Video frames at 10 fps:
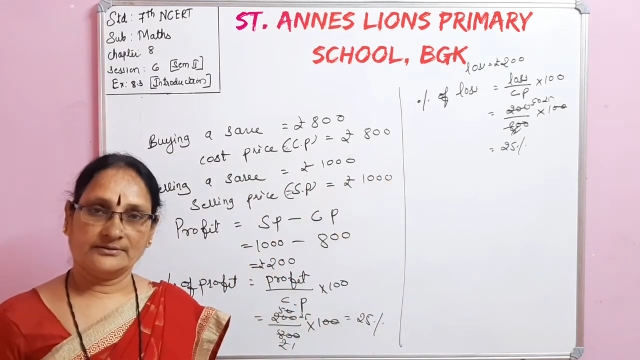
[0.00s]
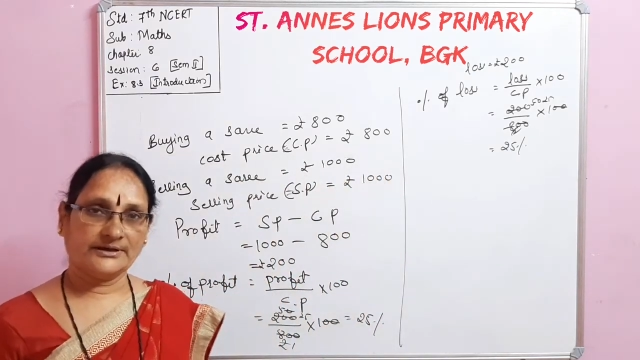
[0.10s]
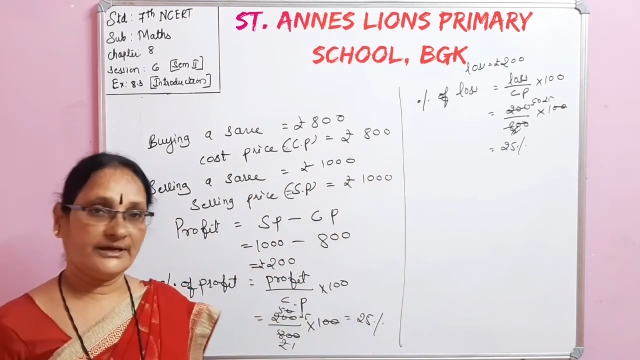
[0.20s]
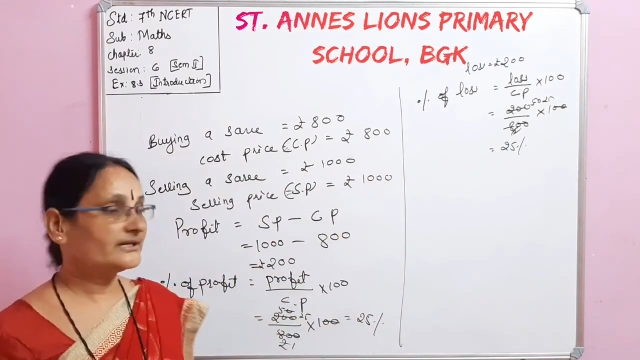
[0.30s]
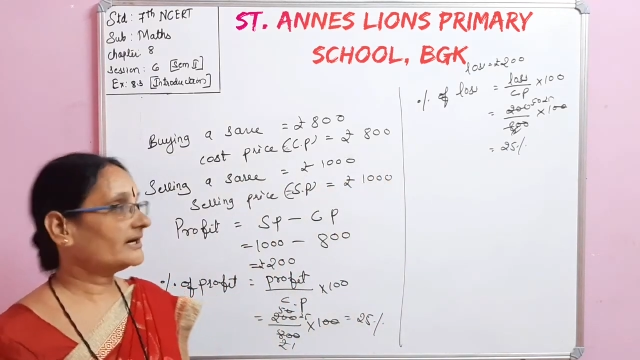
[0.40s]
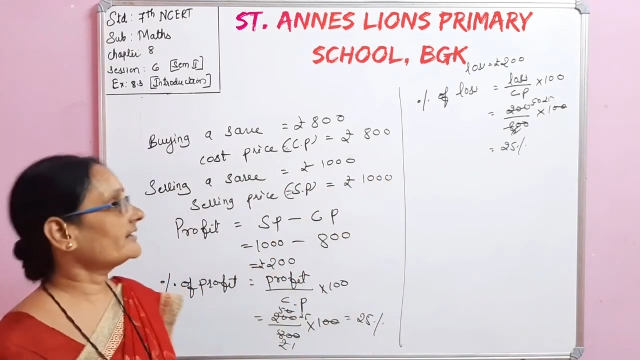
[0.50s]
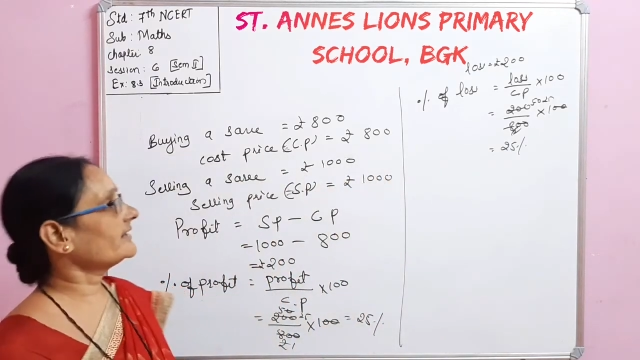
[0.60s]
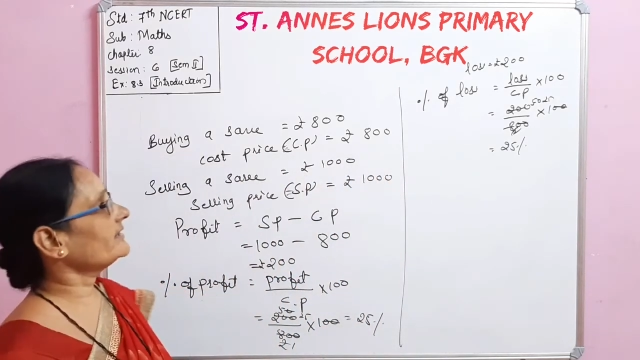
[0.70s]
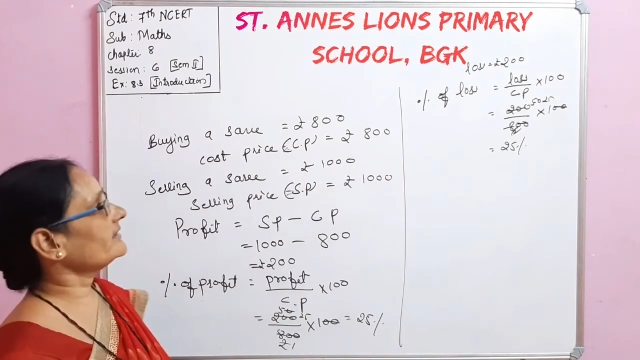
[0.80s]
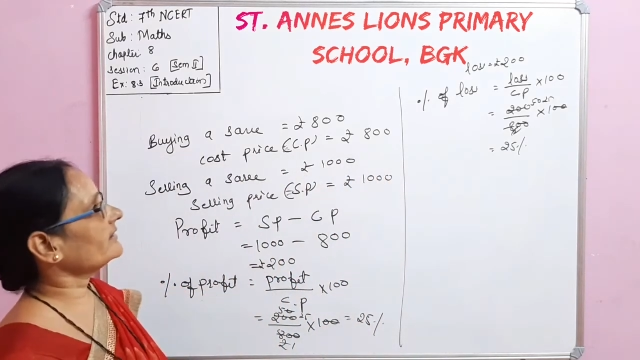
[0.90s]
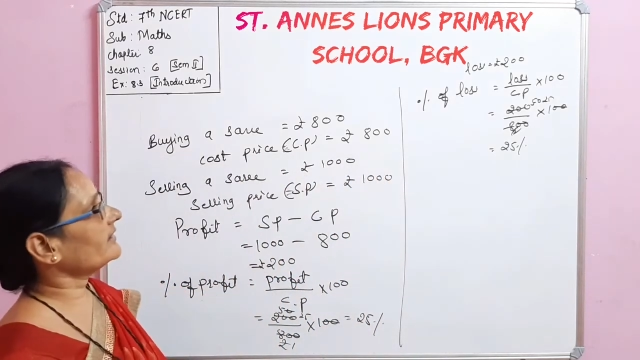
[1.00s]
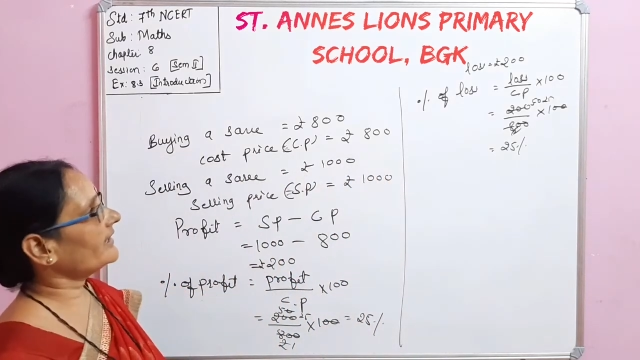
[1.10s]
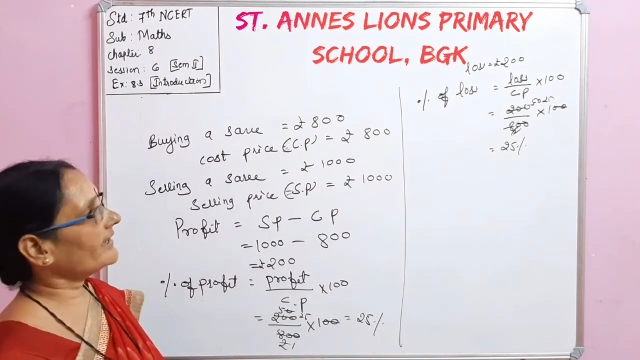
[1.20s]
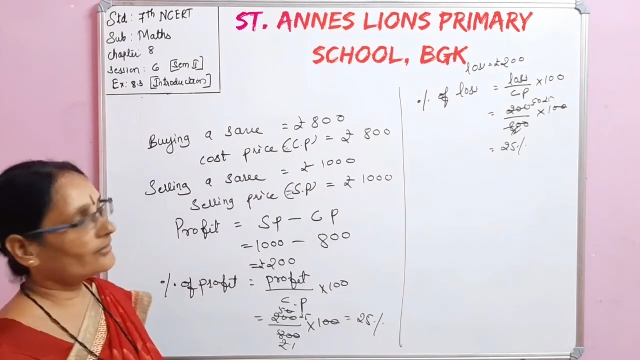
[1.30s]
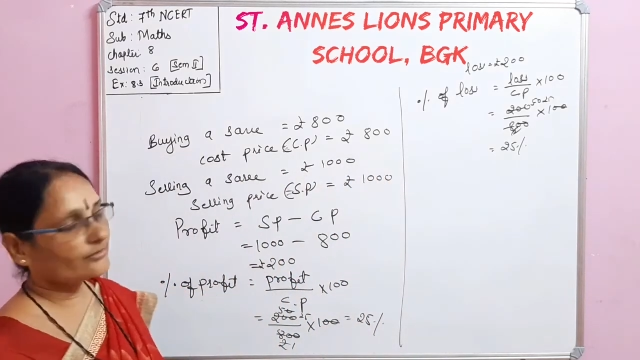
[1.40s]
800 I
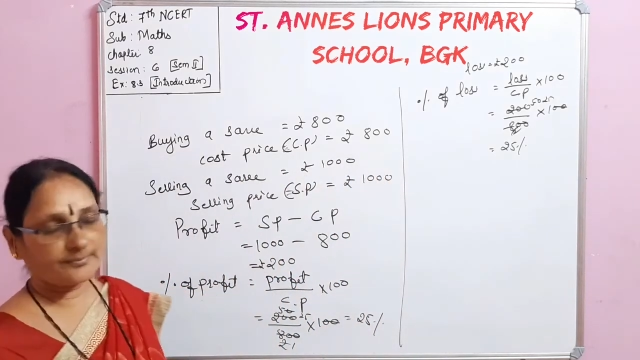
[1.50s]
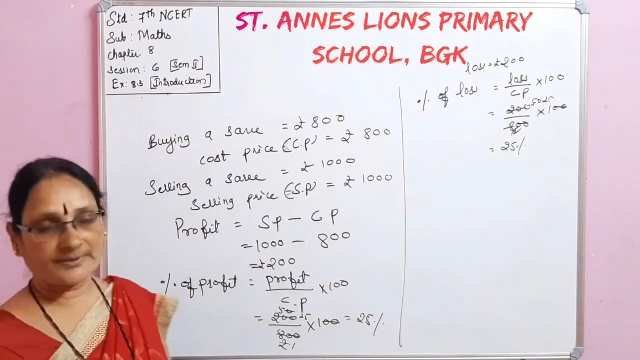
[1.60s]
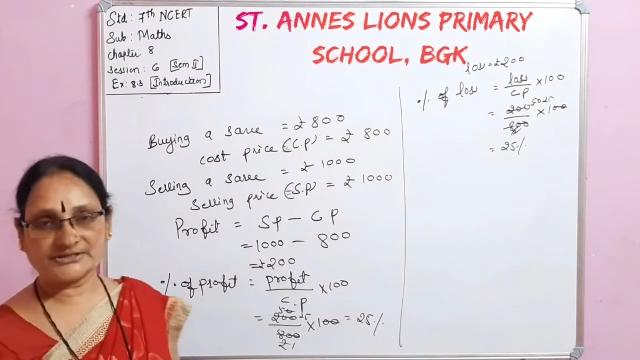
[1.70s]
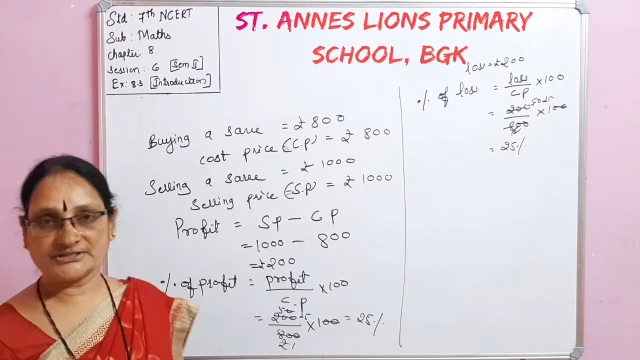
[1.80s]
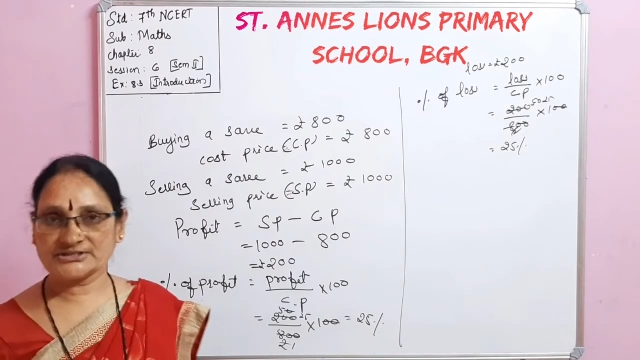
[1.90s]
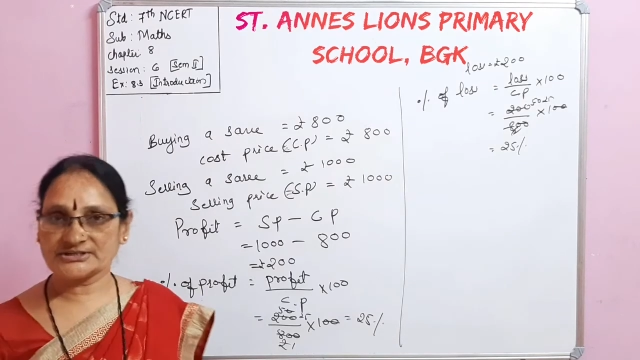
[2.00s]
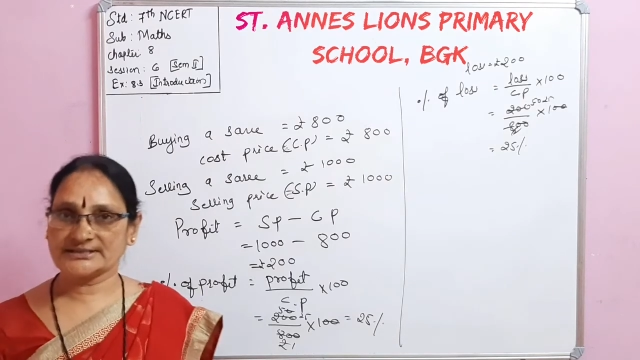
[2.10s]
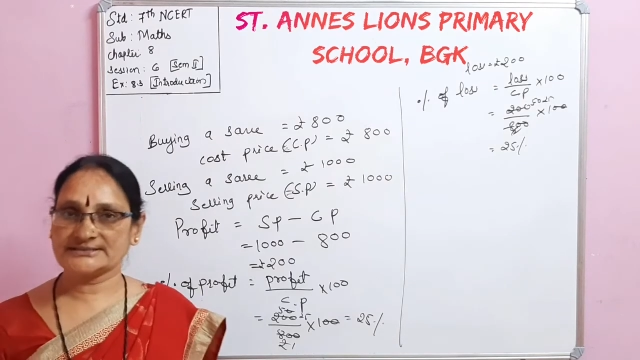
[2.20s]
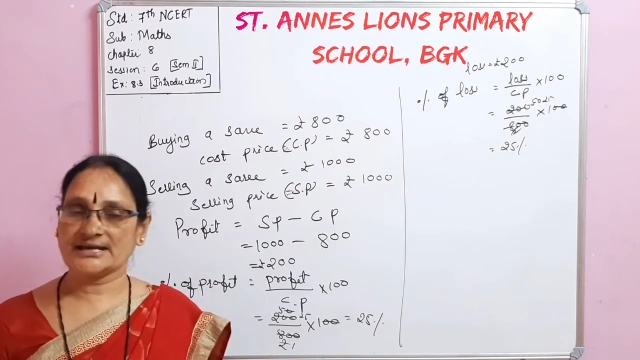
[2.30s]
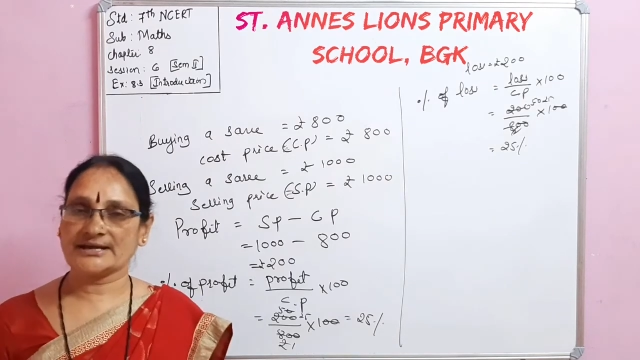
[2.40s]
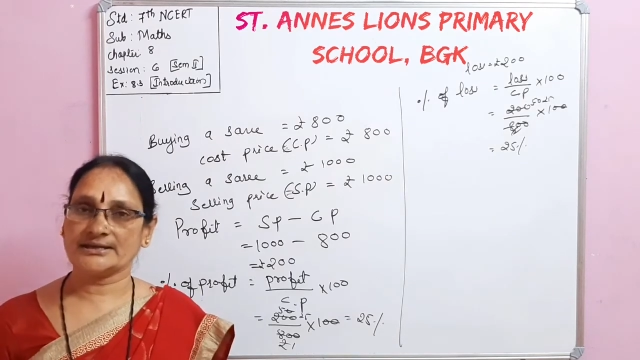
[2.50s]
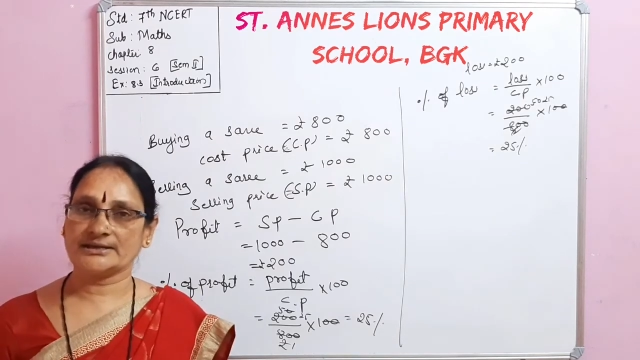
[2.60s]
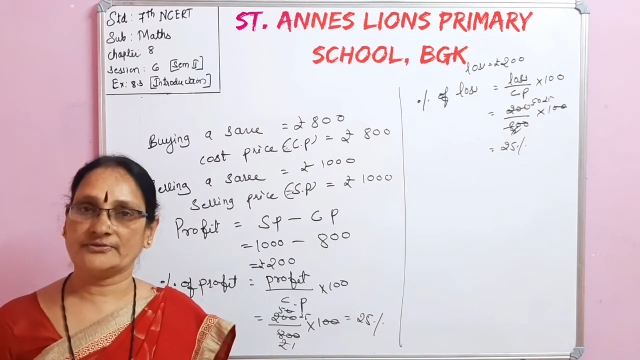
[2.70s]
have purchased the saree.